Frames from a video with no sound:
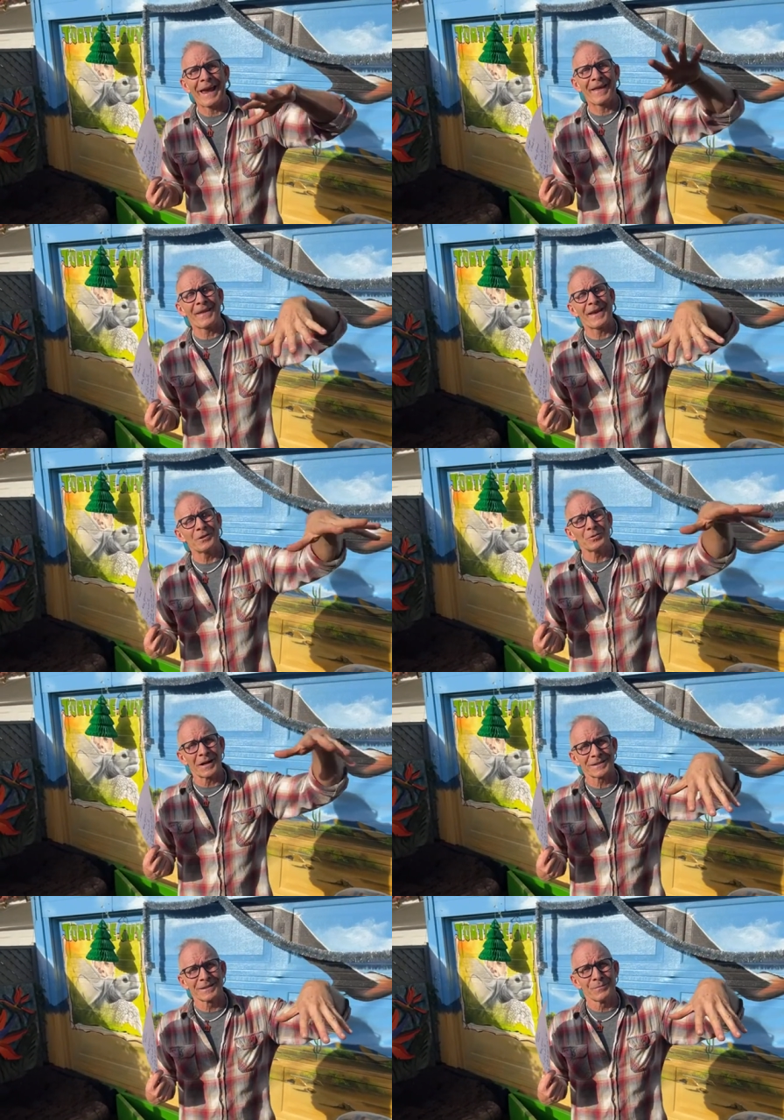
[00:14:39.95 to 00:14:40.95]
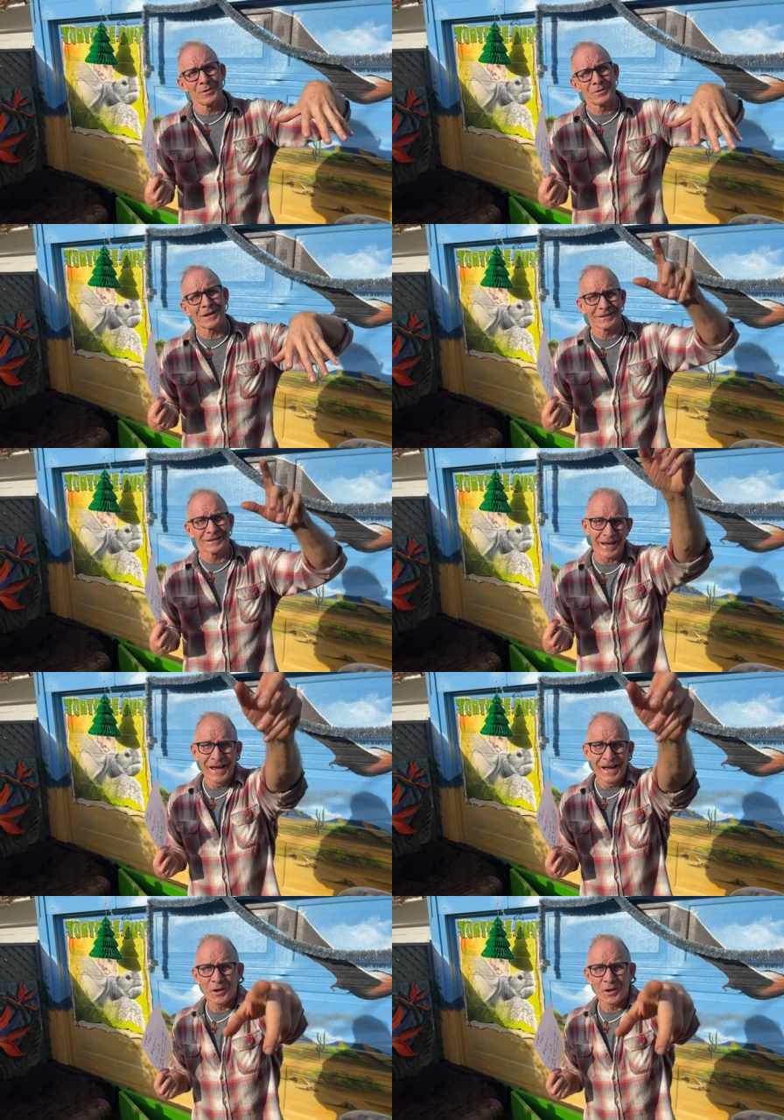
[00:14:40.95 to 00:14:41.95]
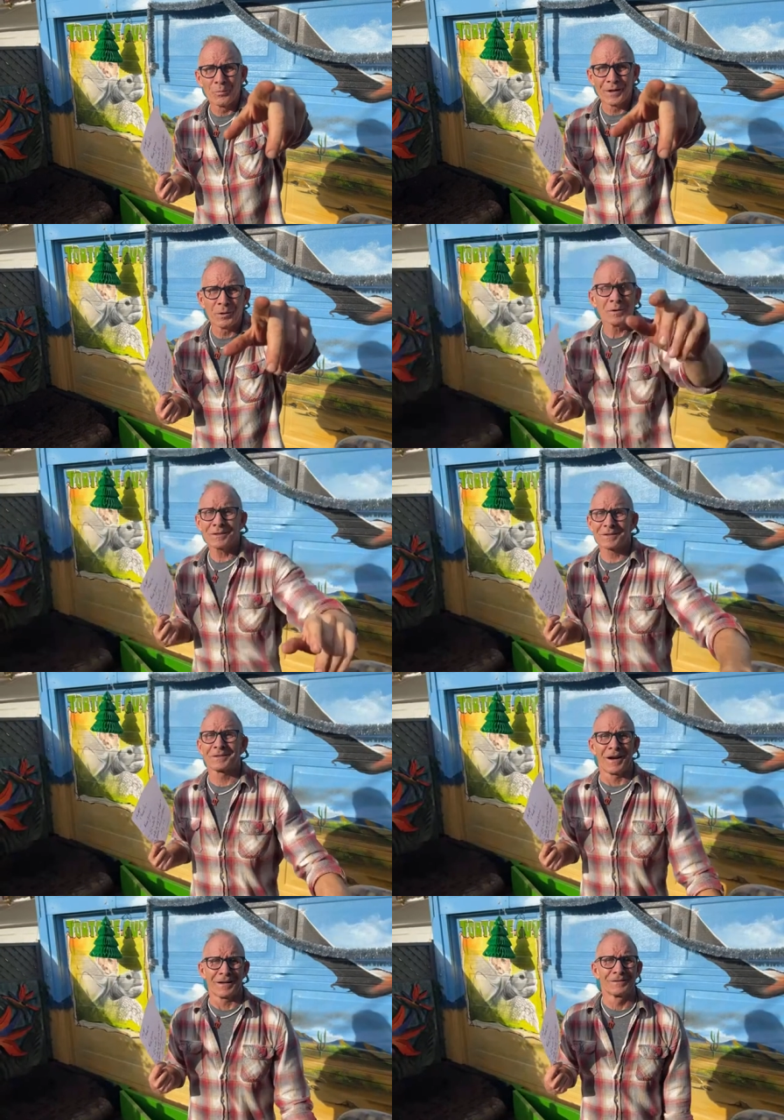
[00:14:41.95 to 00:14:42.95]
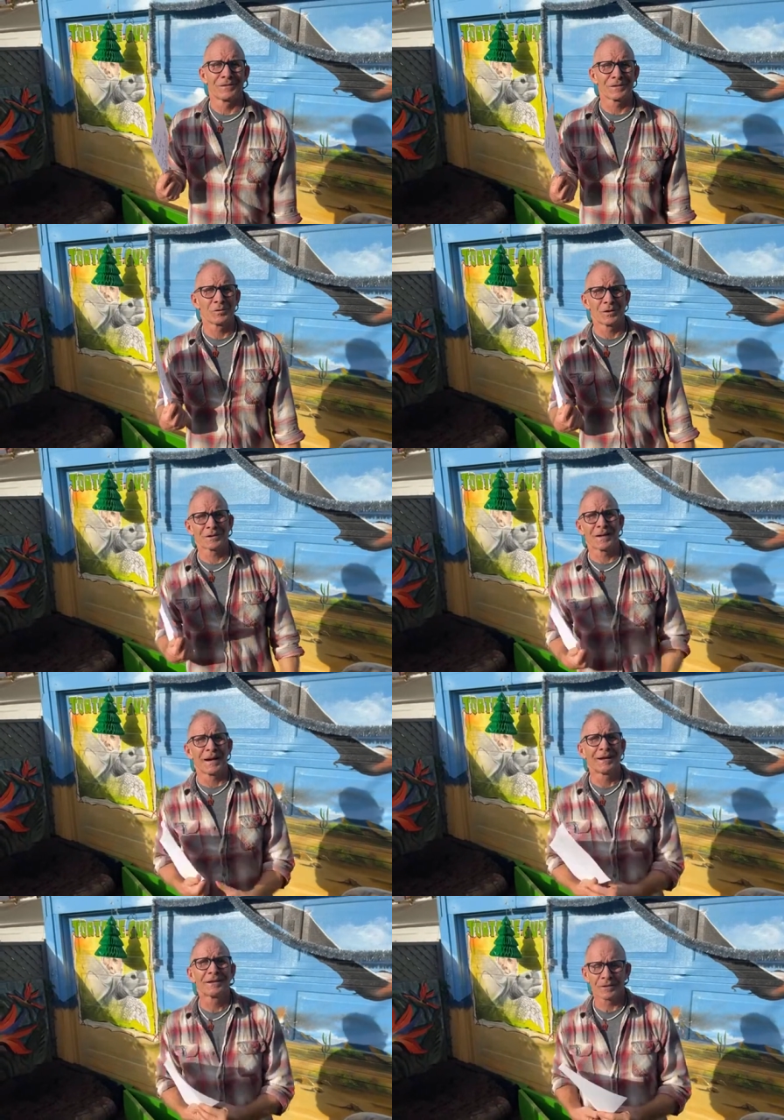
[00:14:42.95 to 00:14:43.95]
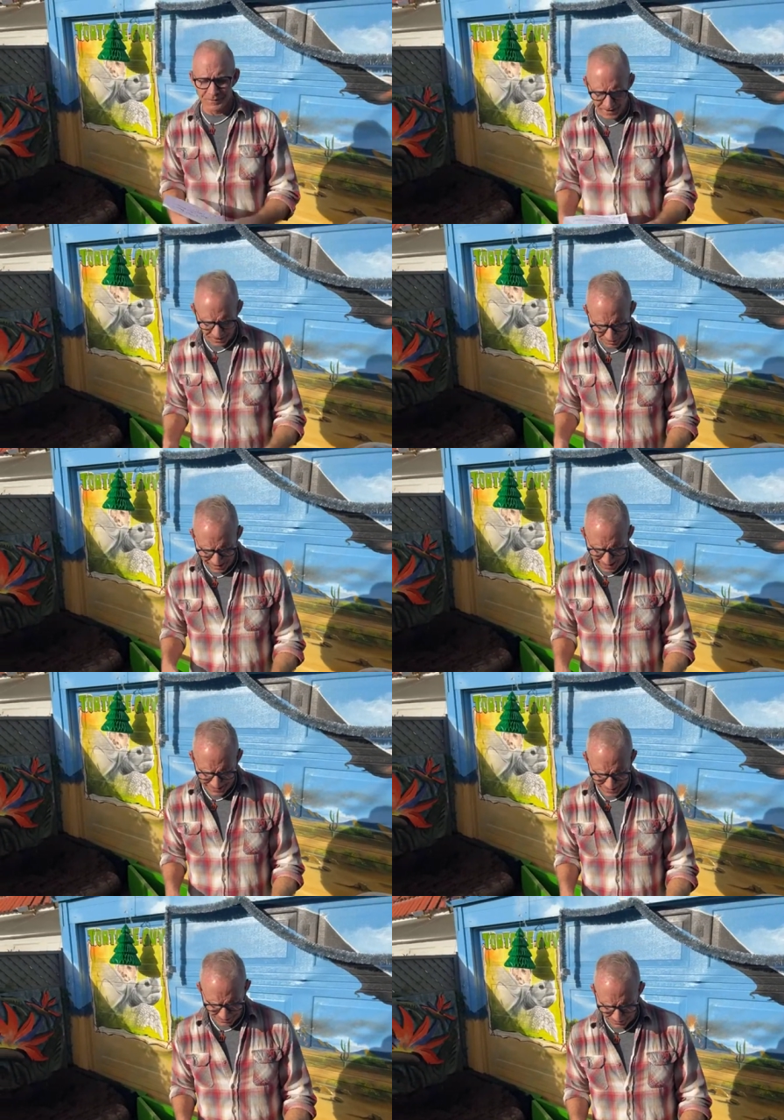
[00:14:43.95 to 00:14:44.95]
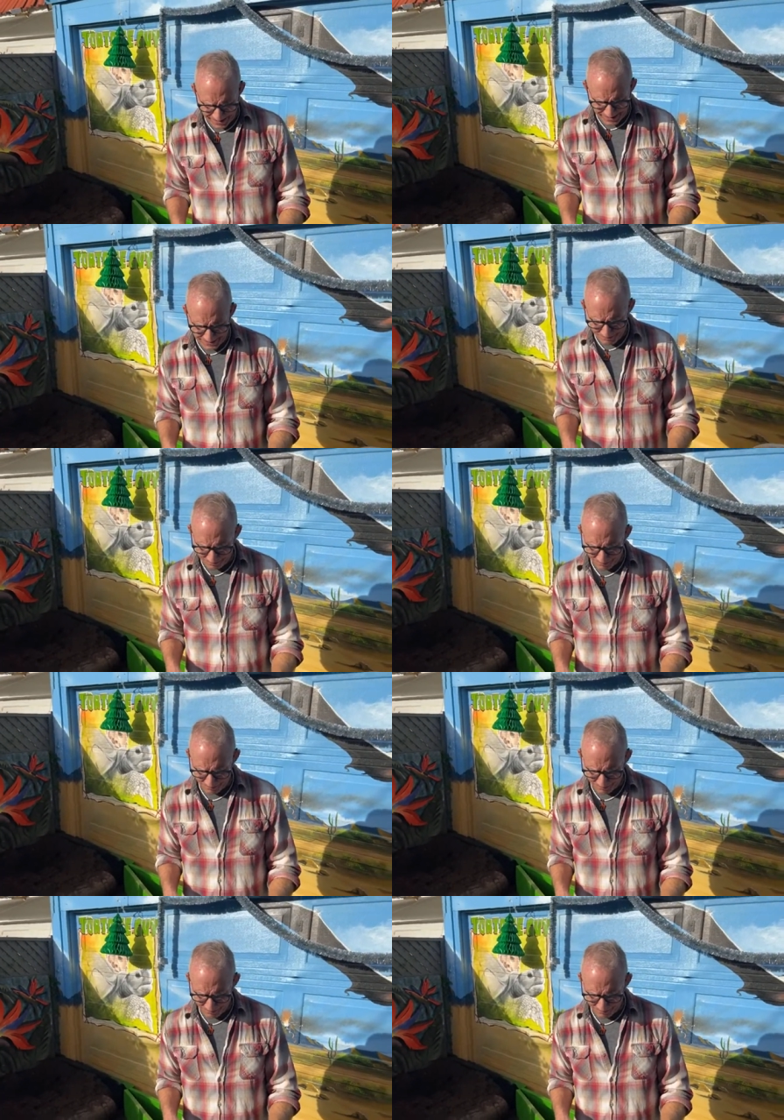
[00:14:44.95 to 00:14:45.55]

and they do custom music like the opening whistle song for Tortoise Guy. So thank you guys, all righty.